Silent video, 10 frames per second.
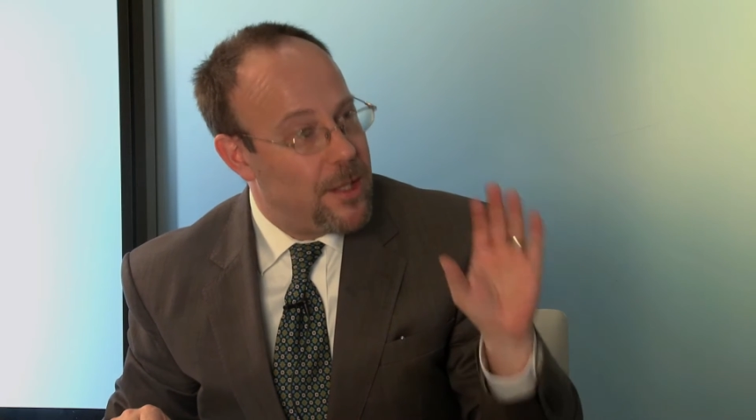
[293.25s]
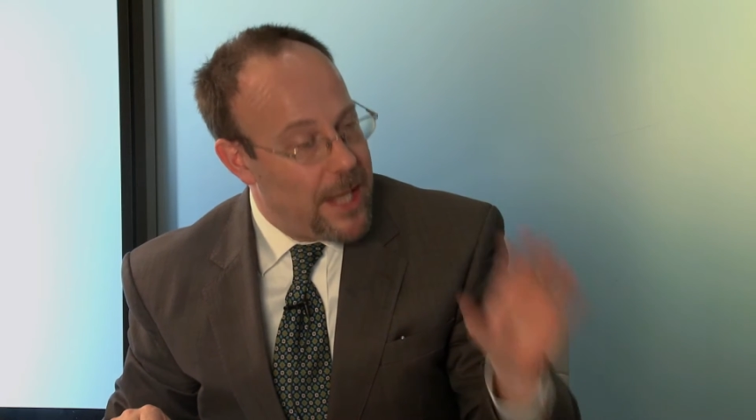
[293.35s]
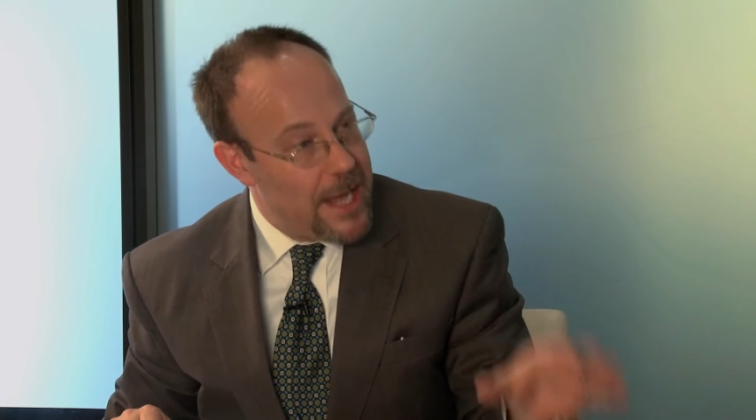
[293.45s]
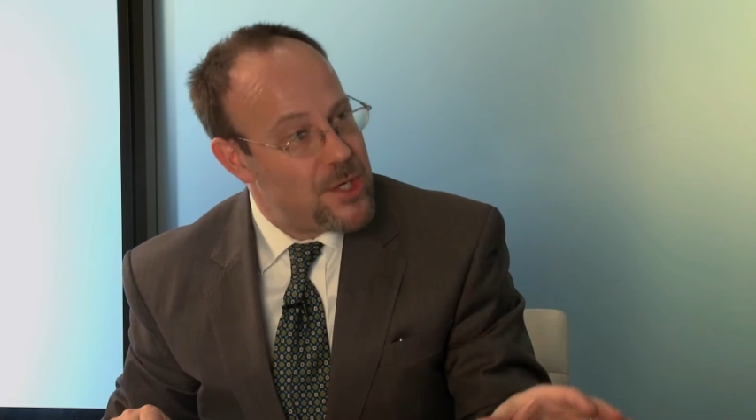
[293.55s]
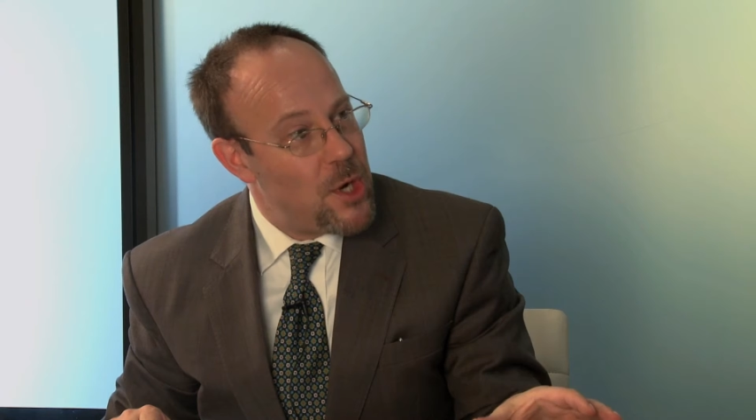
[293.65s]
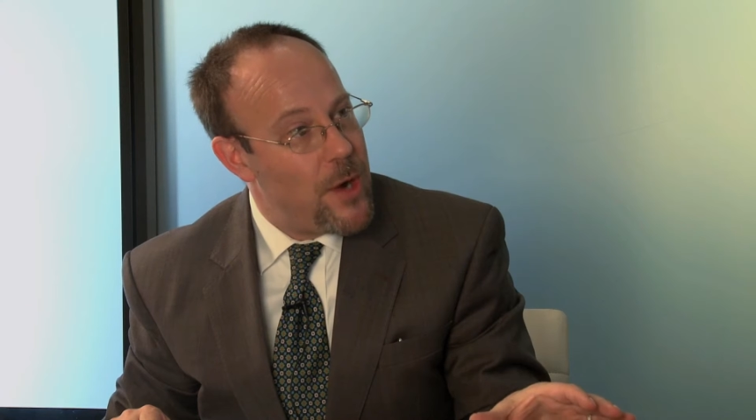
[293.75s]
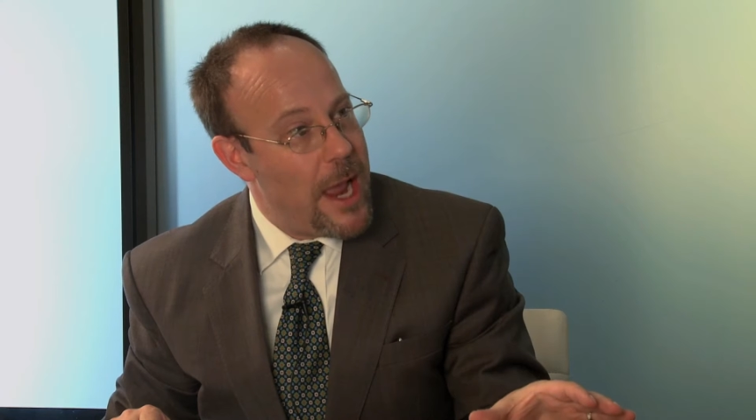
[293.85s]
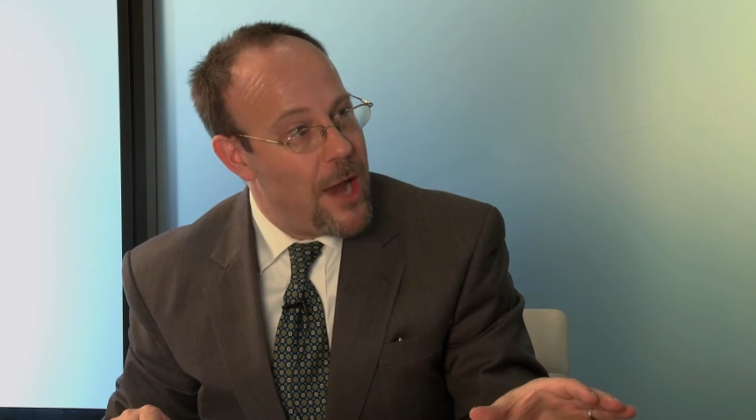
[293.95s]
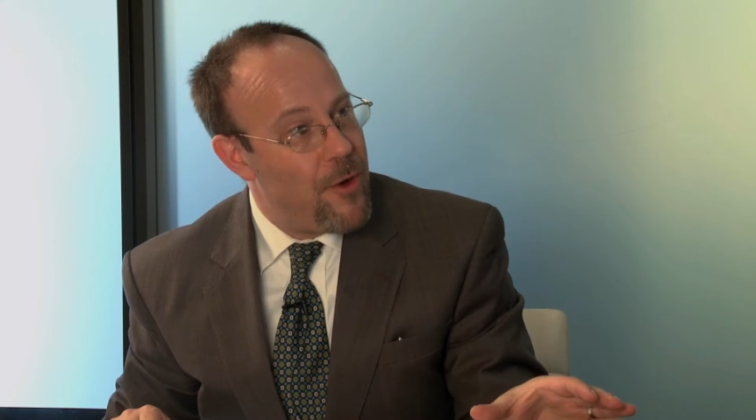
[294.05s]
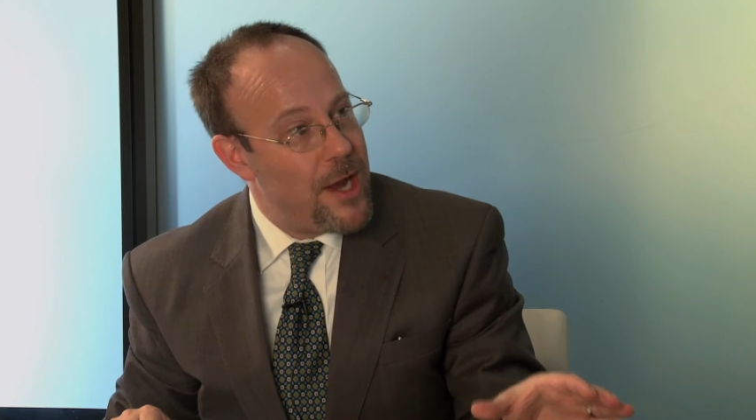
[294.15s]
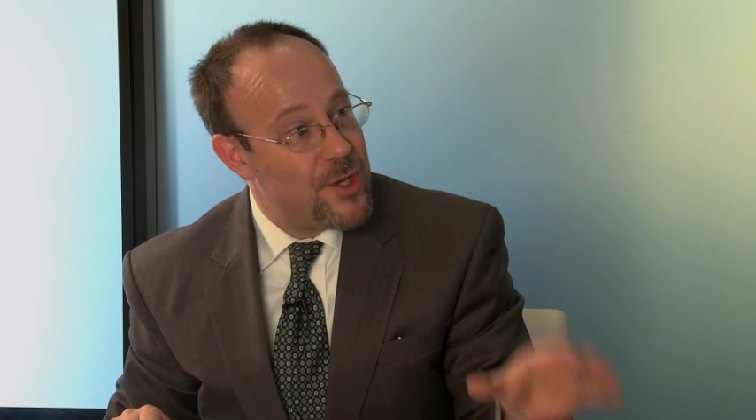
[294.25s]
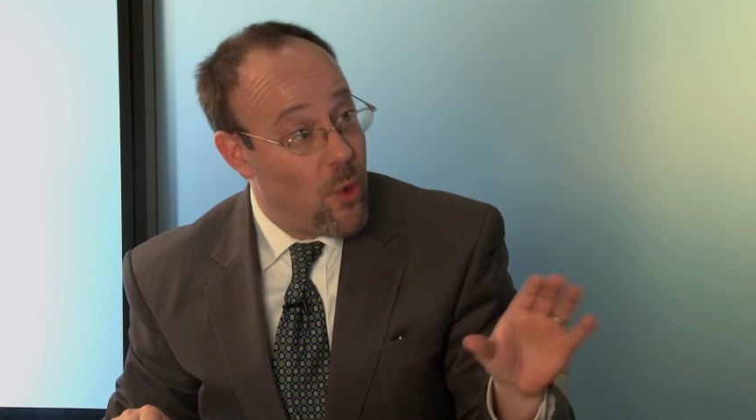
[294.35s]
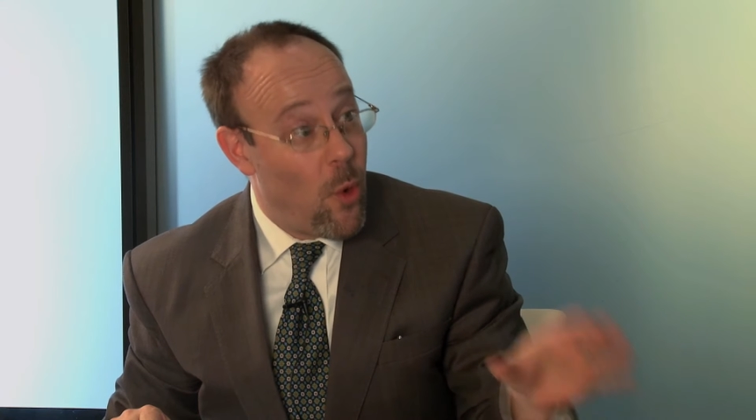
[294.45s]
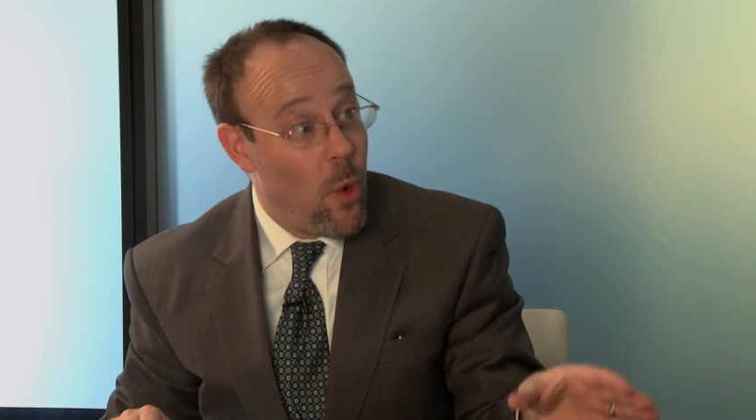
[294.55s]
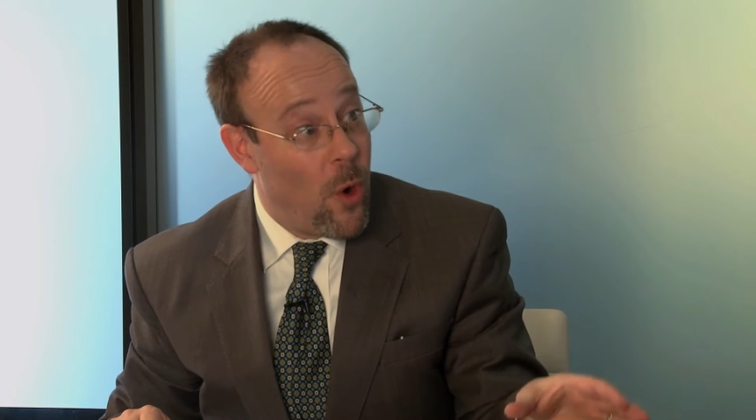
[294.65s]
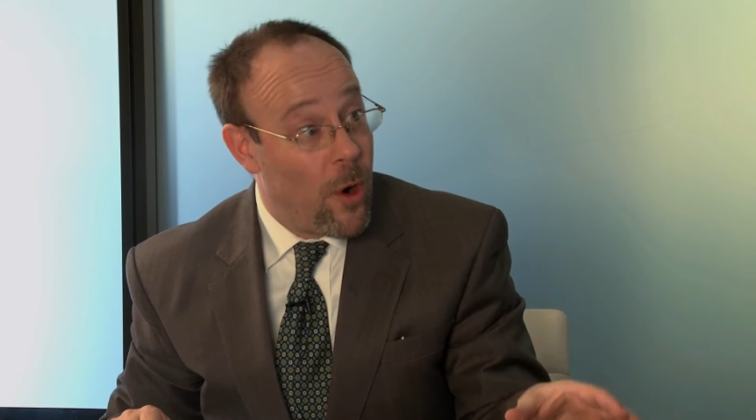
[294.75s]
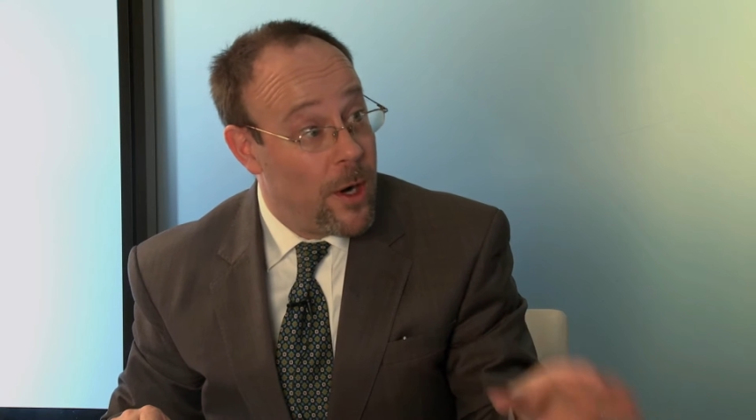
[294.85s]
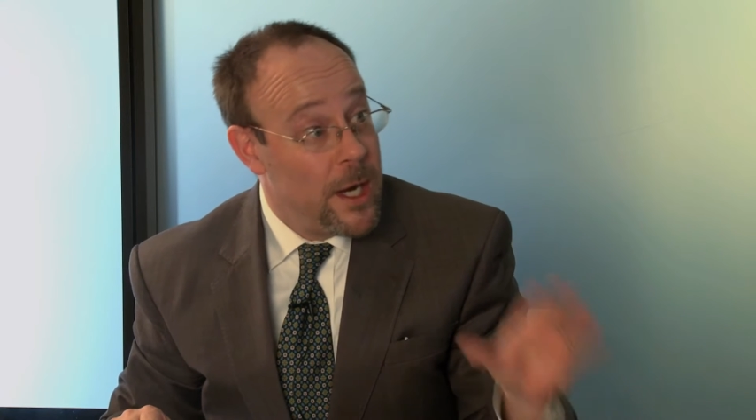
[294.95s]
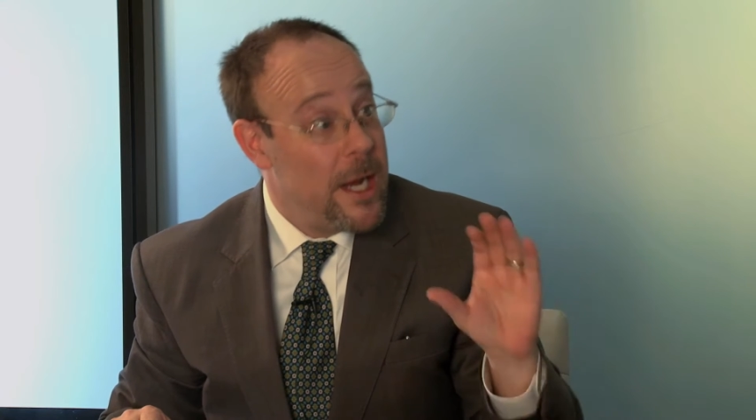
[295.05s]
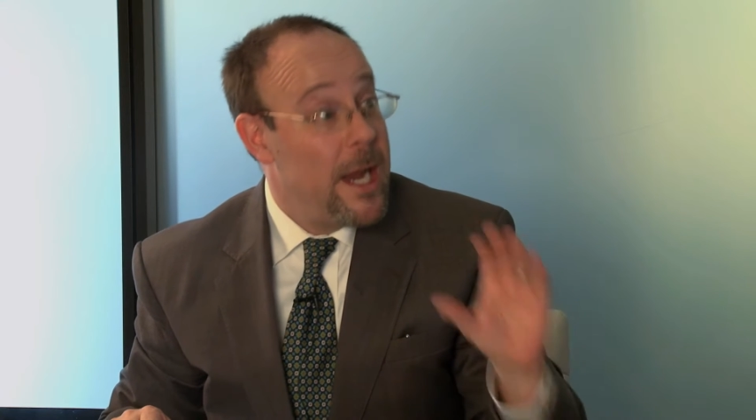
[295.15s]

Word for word: the last known address or